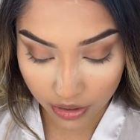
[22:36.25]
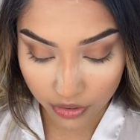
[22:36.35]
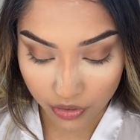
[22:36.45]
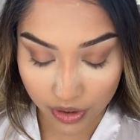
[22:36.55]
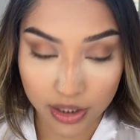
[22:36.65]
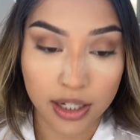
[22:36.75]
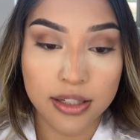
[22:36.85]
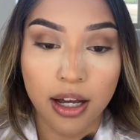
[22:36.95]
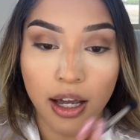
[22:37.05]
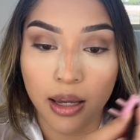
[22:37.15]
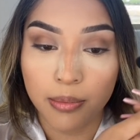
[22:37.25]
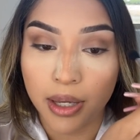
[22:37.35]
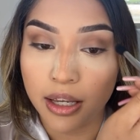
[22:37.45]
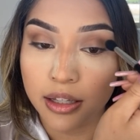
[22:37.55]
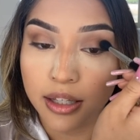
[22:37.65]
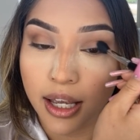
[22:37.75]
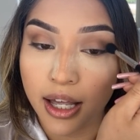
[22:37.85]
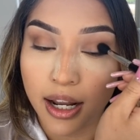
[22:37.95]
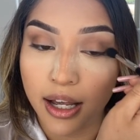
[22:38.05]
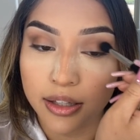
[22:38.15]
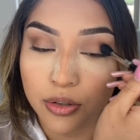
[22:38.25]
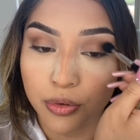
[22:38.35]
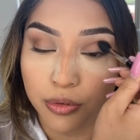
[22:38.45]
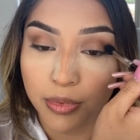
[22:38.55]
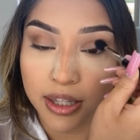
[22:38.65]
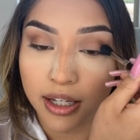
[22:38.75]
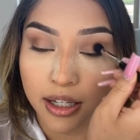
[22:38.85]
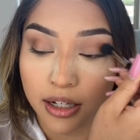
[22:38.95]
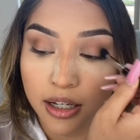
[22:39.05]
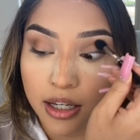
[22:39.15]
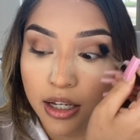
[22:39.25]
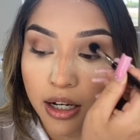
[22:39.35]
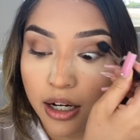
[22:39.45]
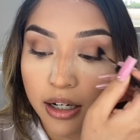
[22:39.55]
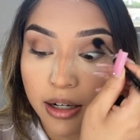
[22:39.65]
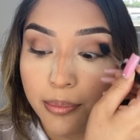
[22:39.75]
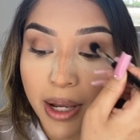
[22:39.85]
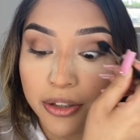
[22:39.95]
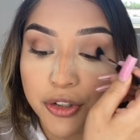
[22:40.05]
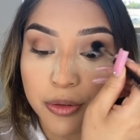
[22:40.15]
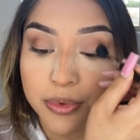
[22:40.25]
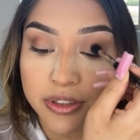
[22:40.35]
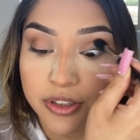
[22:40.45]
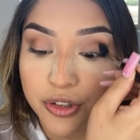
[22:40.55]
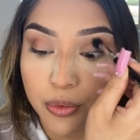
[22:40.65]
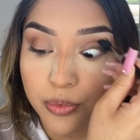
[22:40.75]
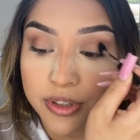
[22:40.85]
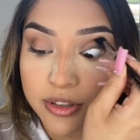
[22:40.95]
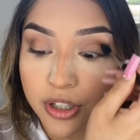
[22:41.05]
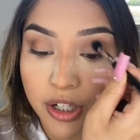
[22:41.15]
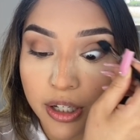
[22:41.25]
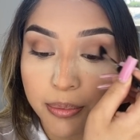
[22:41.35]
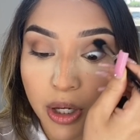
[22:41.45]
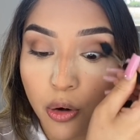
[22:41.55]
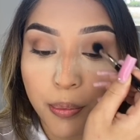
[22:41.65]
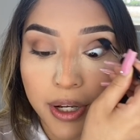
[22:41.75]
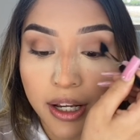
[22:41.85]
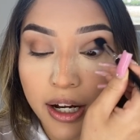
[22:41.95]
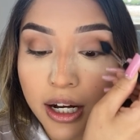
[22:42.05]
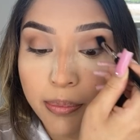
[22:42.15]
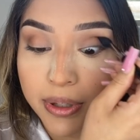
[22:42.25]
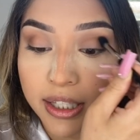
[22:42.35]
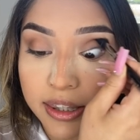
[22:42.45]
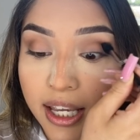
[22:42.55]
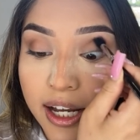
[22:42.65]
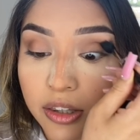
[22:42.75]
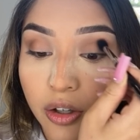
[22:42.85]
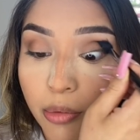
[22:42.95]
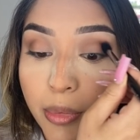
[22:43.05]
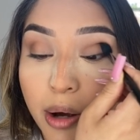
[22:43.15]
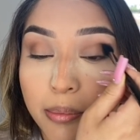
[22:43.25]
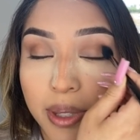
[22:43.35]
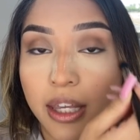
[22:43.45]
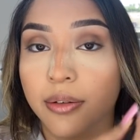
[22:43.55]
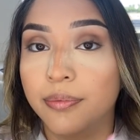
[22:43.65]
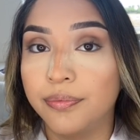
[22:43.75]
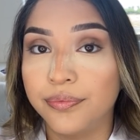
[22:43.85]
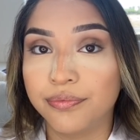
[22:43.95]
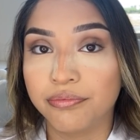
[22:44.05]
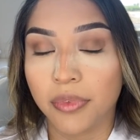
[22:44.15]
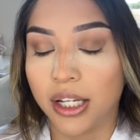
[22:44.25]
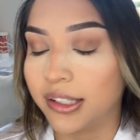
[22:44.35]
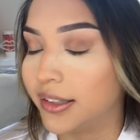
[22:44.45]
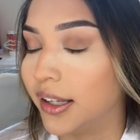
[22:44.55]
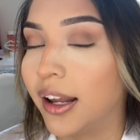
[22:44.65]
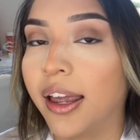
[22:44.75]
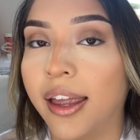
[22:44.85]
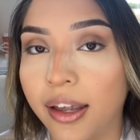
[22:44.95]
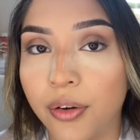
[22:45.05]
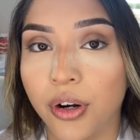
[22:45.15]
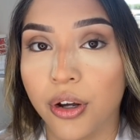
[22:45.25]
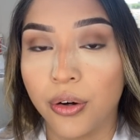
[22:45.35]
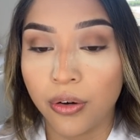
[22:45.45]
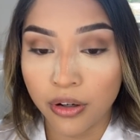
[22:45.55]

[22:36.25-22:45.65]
during that time and they had told me that a manager position was gonna be opening up and that they had thought about me. I said, hell no